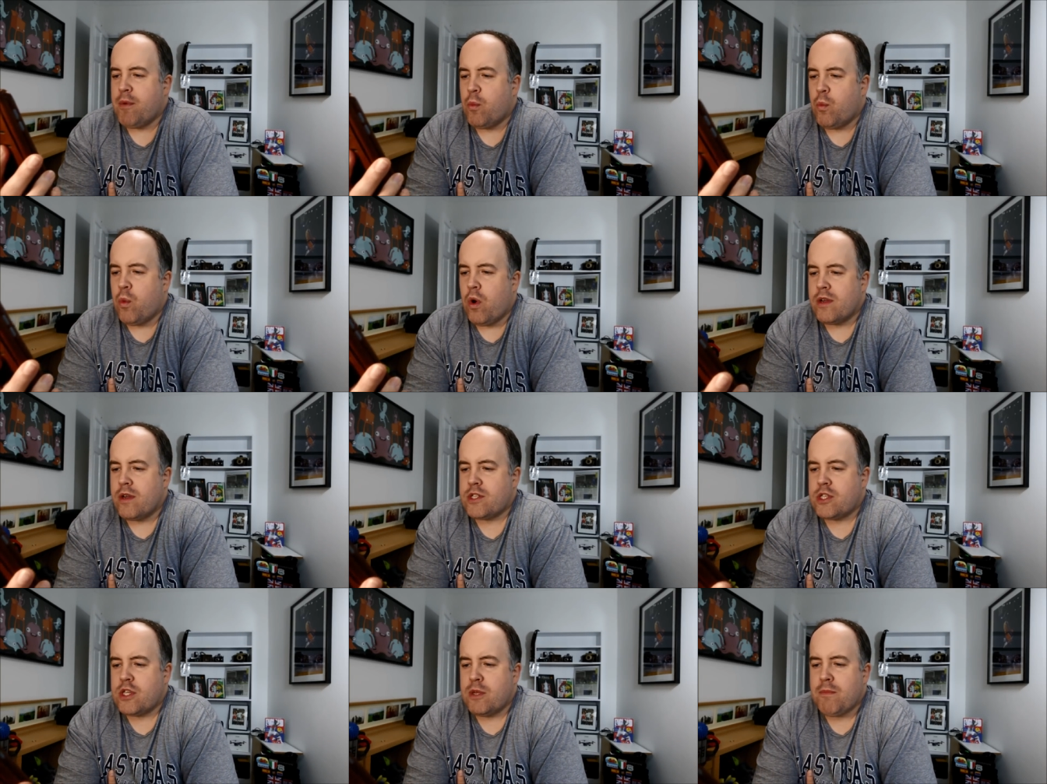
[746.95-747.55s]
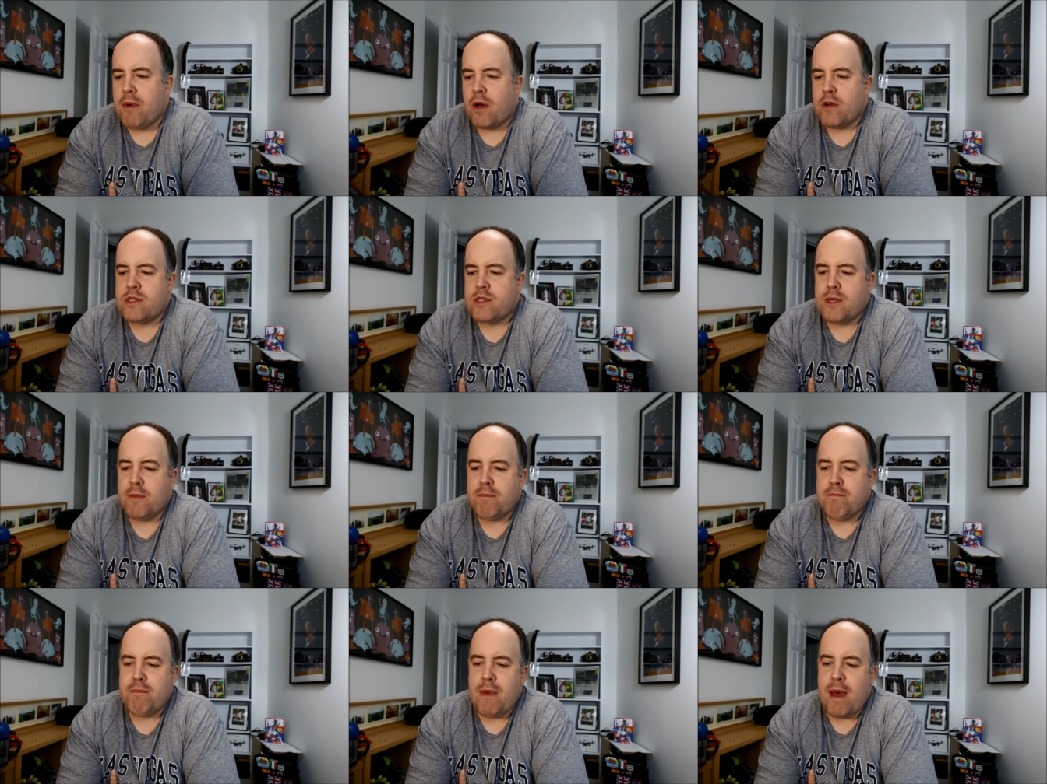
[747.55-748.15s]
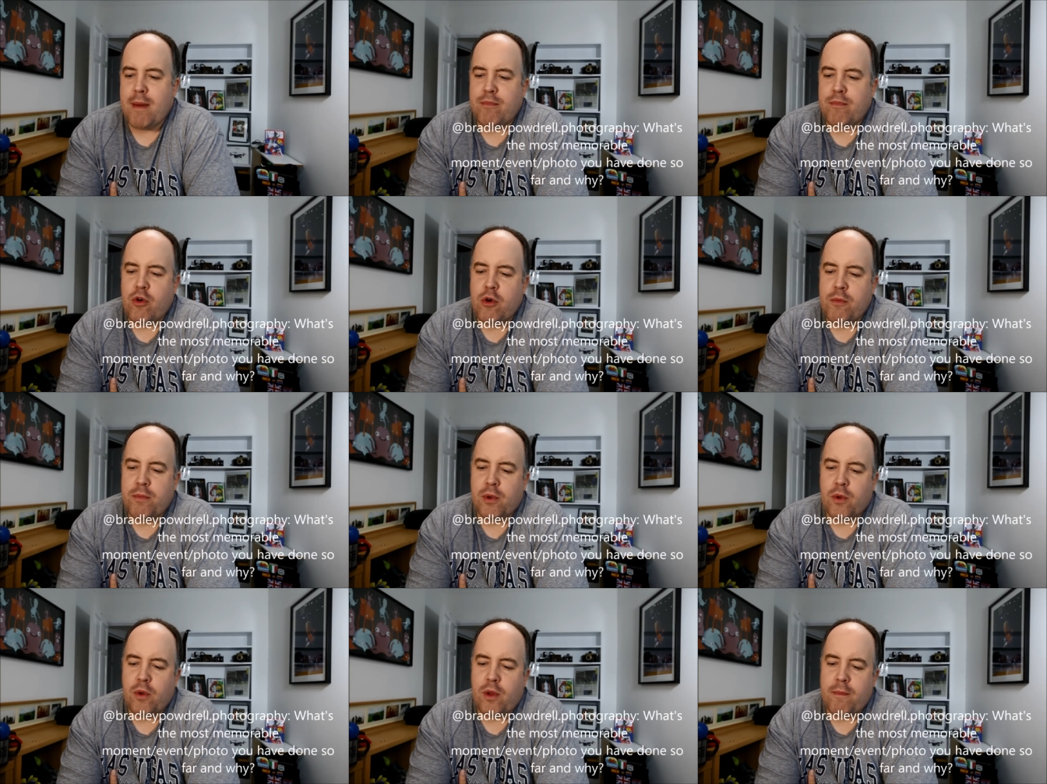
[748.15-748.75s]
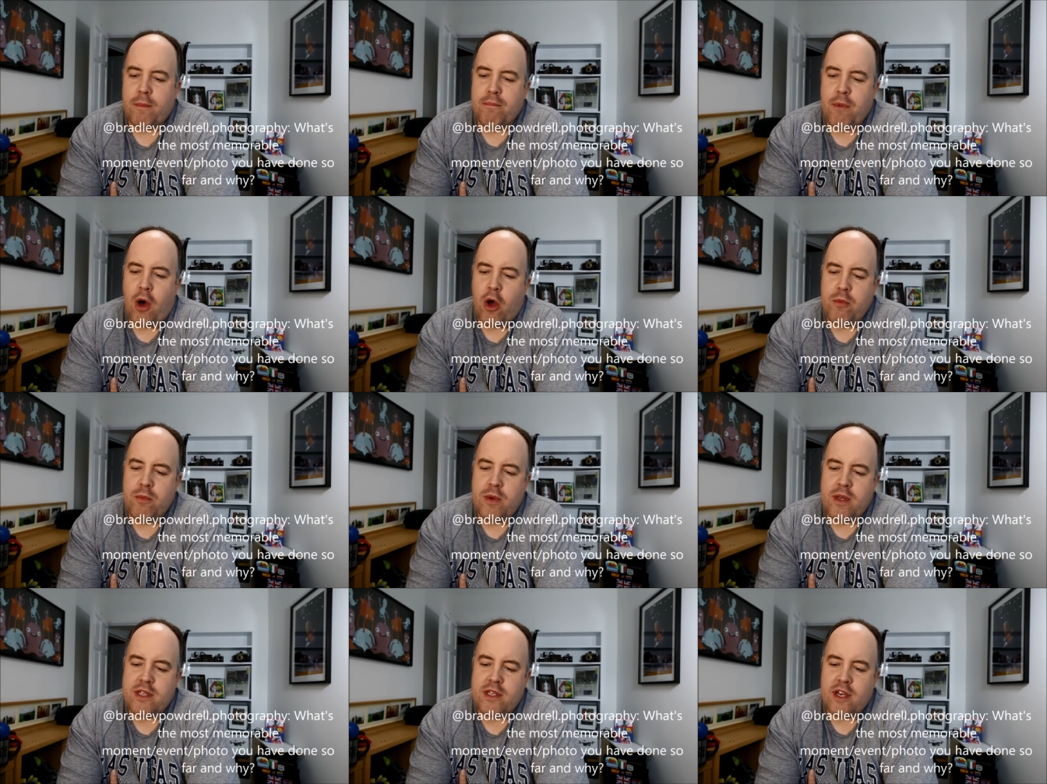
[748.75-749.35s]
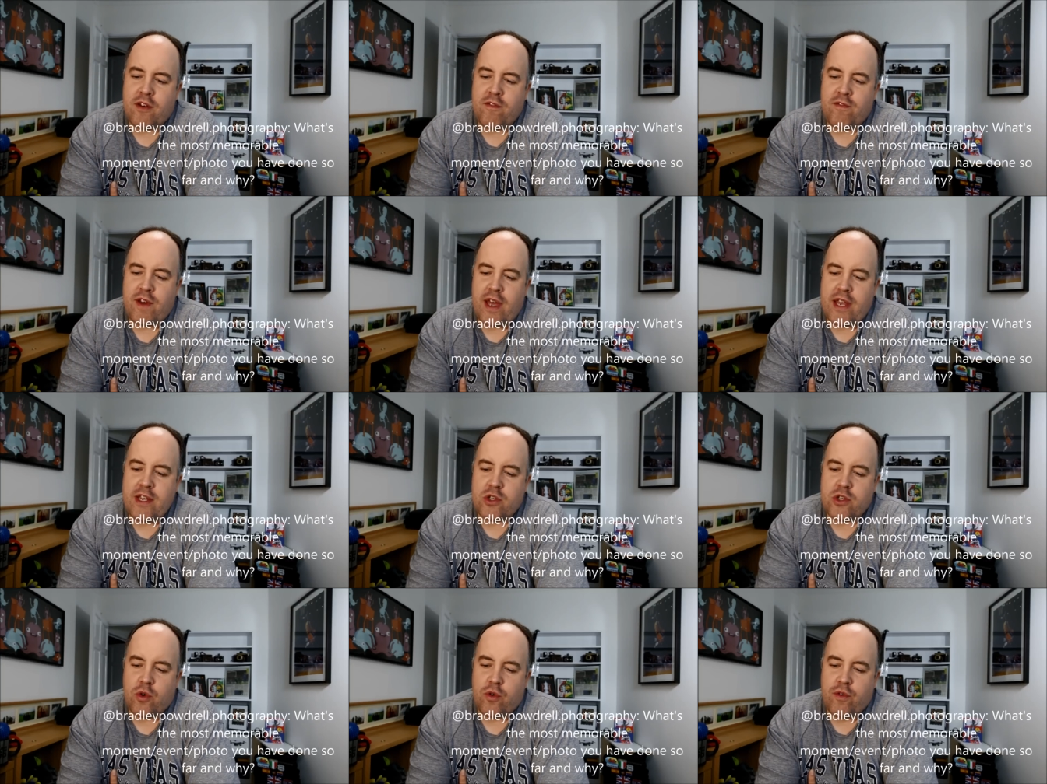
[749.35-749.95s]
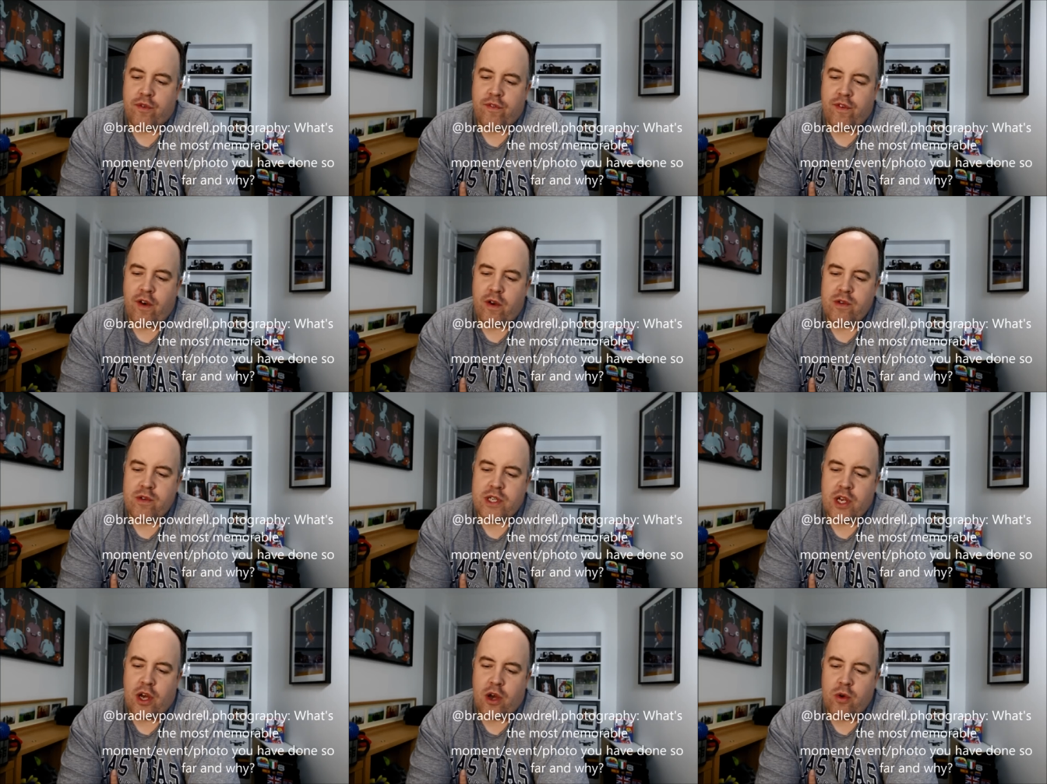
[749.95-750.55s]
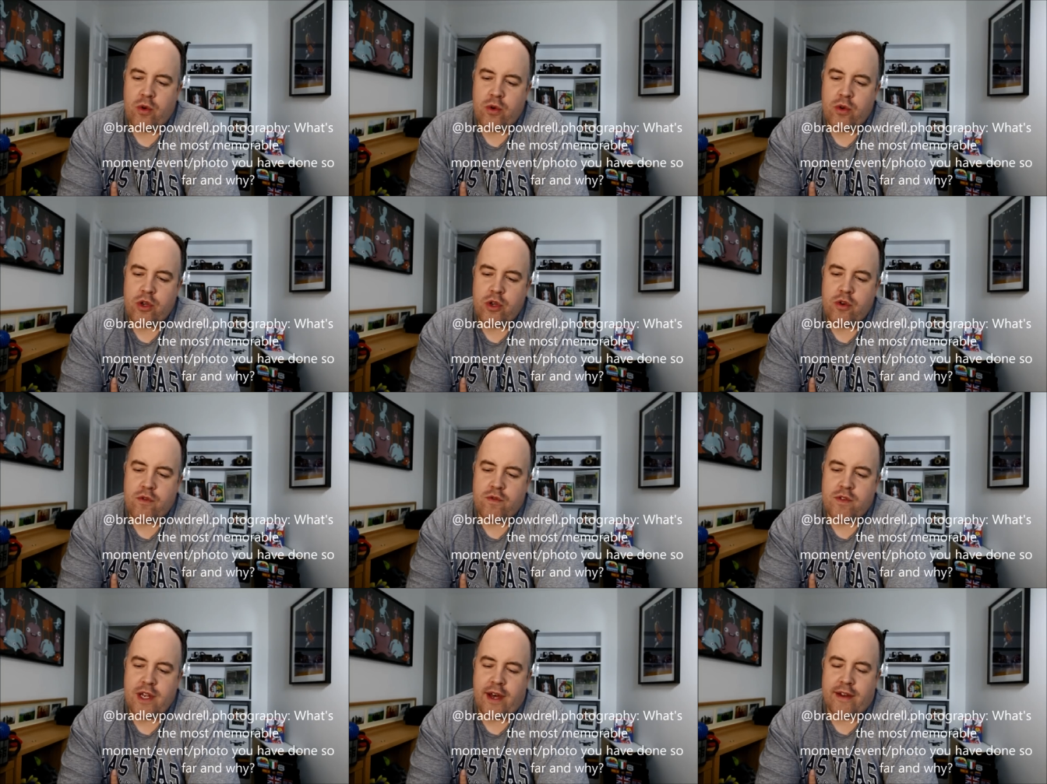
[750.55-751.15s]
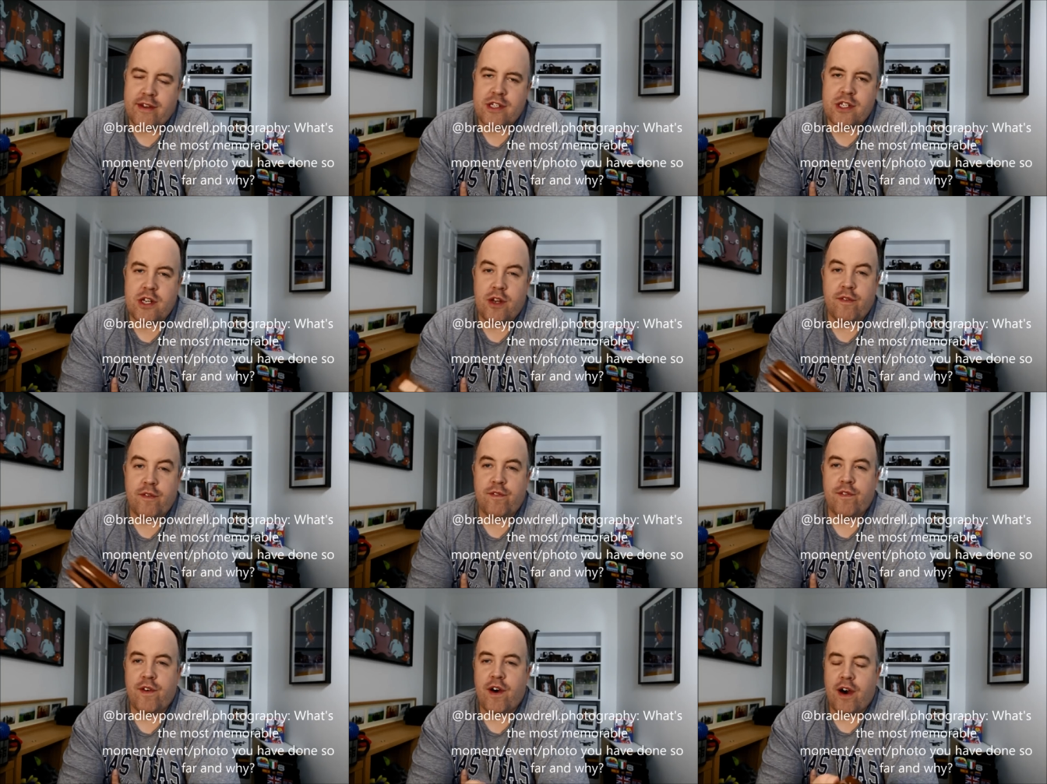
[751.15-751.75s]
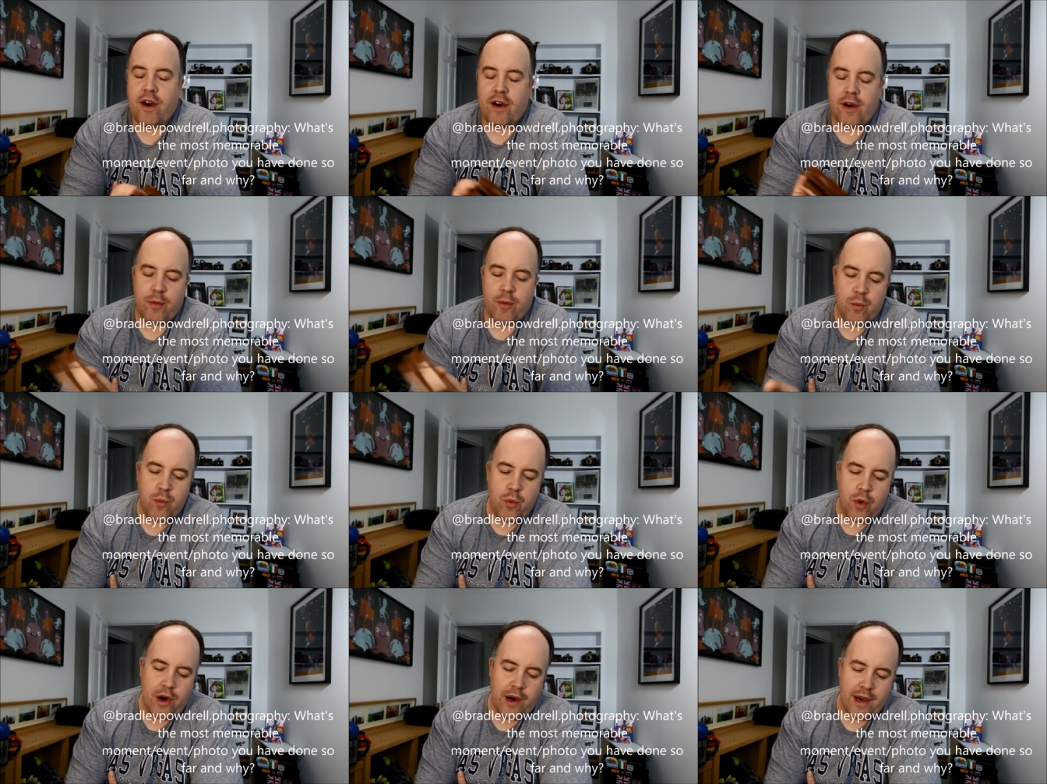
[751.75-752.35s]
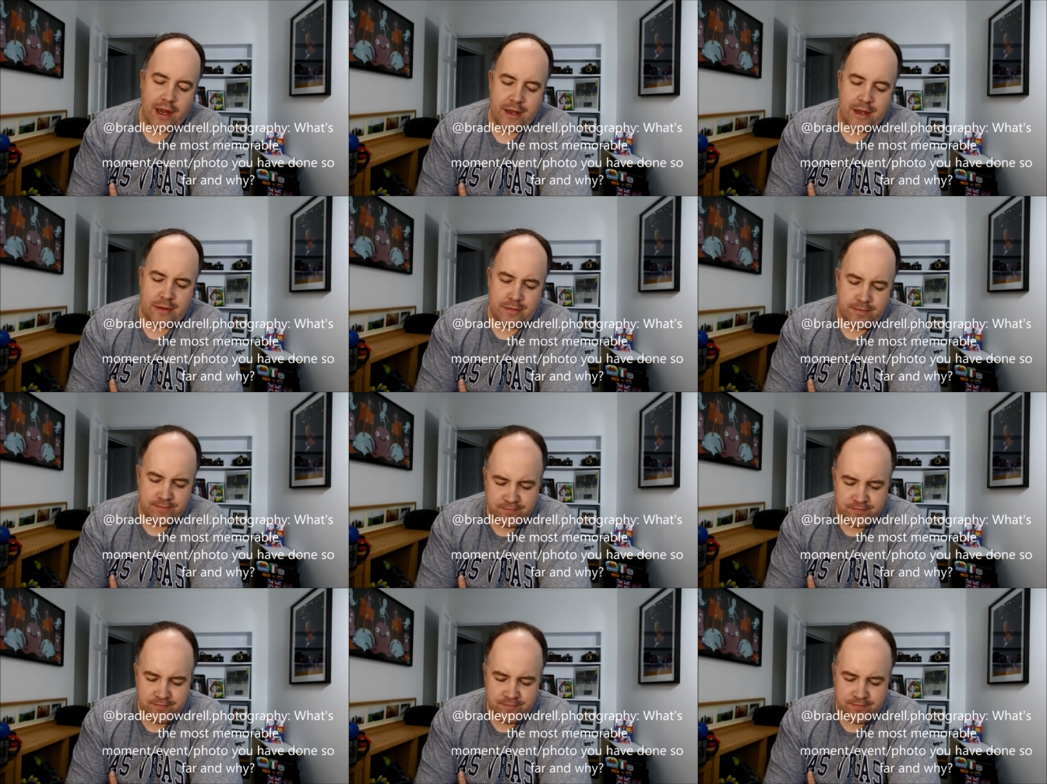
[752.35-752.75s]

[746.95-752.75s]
what's the most memorable moment, event or photo you've done so far and why?